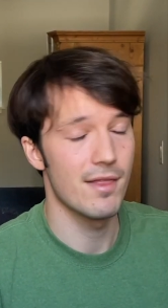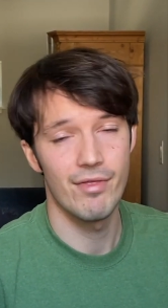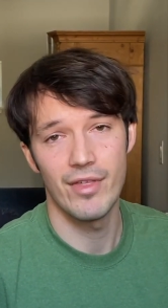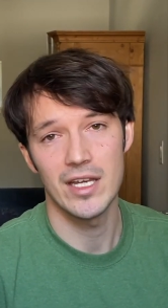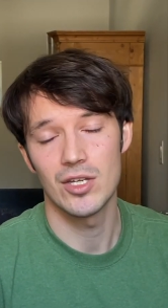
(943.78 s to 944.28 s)

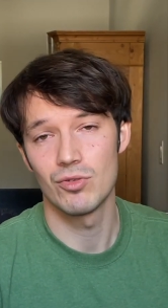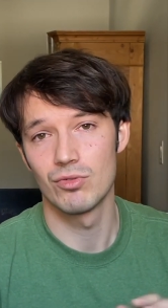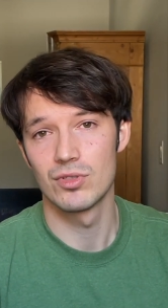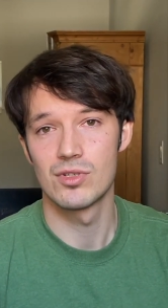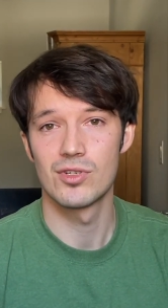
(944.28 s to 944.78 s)
Thank you
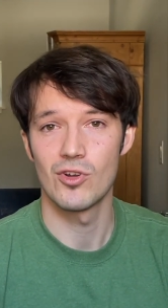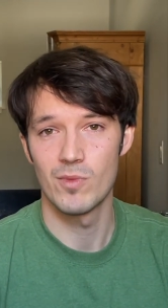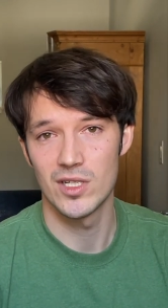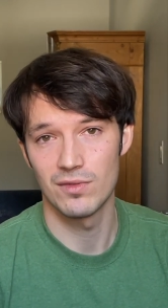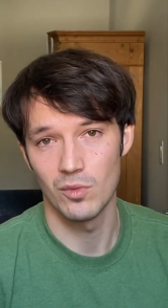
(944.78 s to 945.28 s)
so
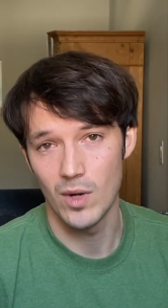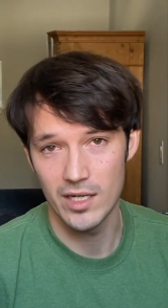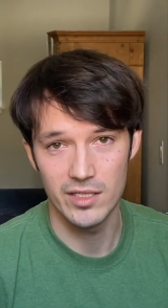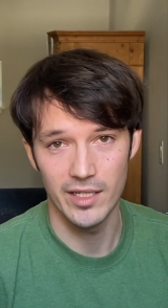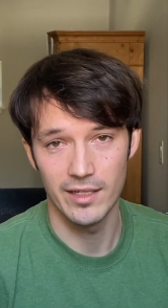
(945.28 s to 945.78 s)
much for
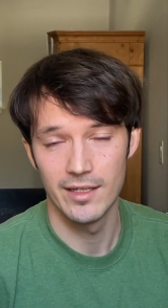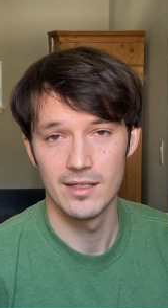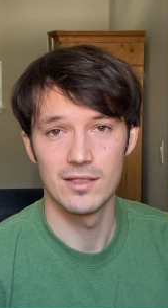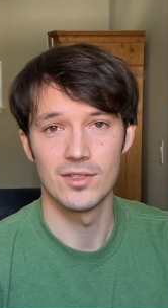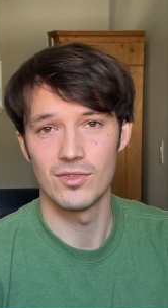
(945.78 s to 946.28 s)
watching.
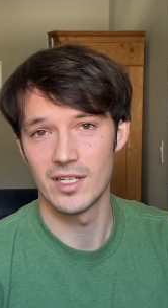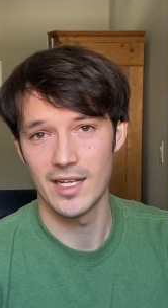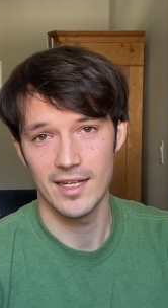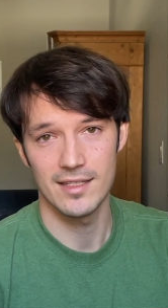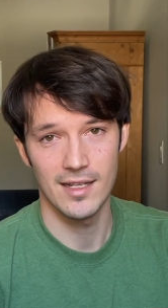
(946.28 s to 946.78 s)
Tune in
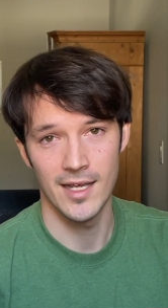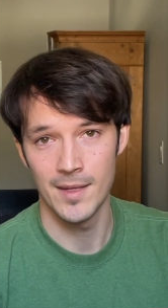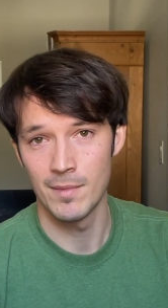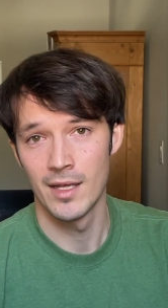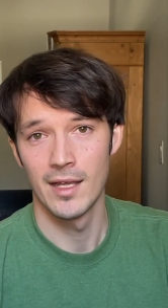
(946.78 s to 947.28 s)
next
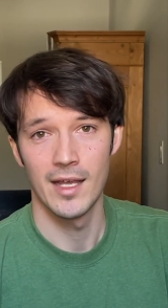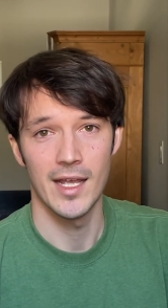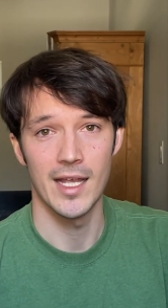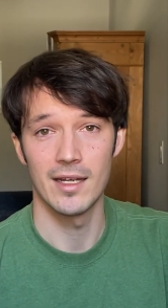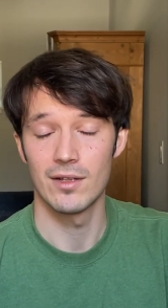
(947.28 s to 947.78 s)
time,
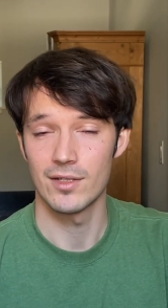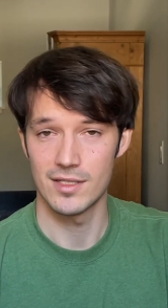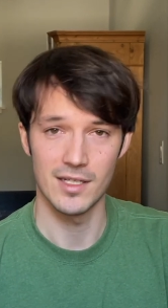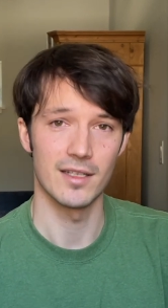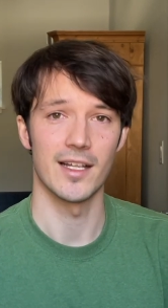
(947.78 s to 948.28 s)
and I'll
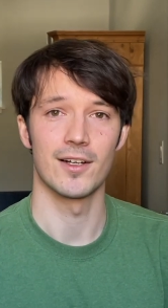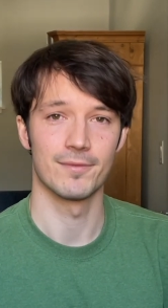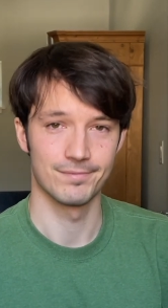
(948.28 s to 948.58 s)
see you later.